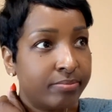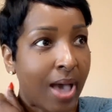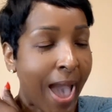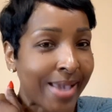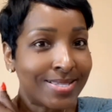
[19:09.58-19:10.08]

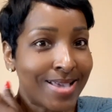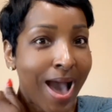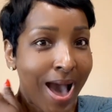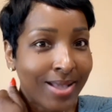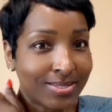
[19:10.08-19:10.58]
icy
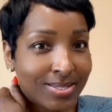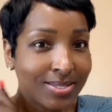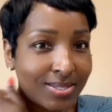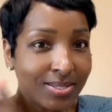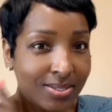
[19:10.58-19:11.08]
hot
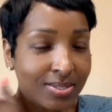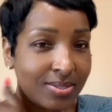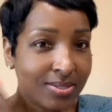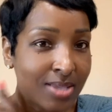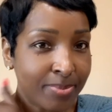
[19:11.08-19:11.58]

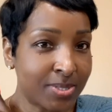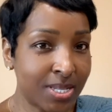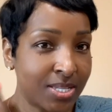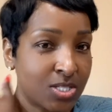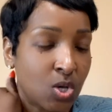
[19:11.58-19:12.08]

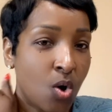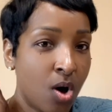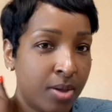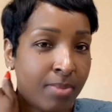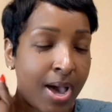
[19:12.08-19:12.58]
substance
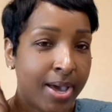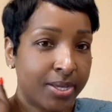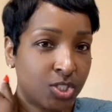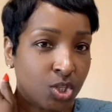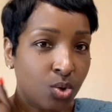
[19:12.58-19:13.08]
on my
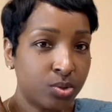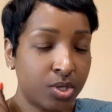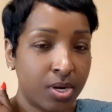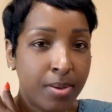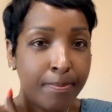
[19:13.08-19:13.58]
shoulder
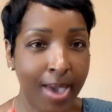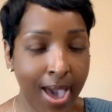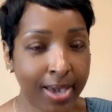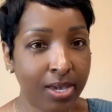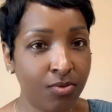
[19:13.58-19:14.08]
and
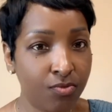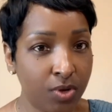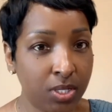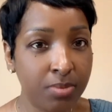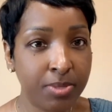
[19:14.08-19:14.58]
back and
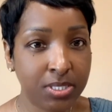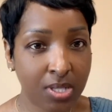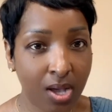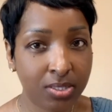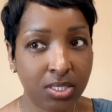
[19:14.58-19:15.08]
really
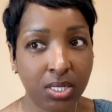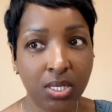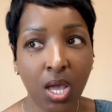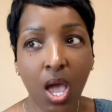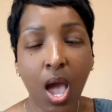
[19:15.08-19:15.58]
massage
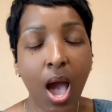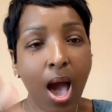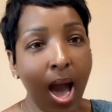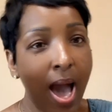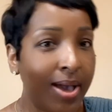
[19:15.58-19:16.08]
it.
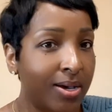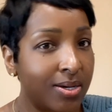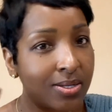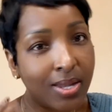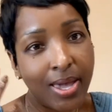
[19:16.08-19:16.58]
I
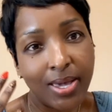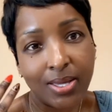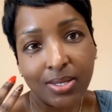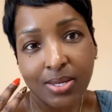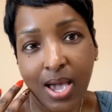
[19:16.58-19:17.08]
could
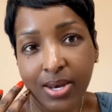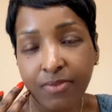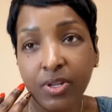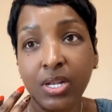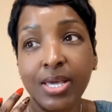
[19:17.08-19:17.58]
like not
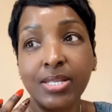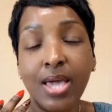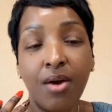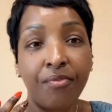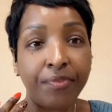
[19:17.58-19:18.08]
even lay
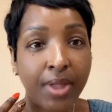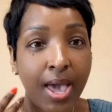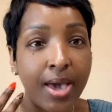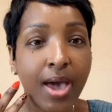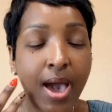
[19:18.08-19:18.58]
down
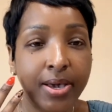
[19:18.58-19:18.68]
flat.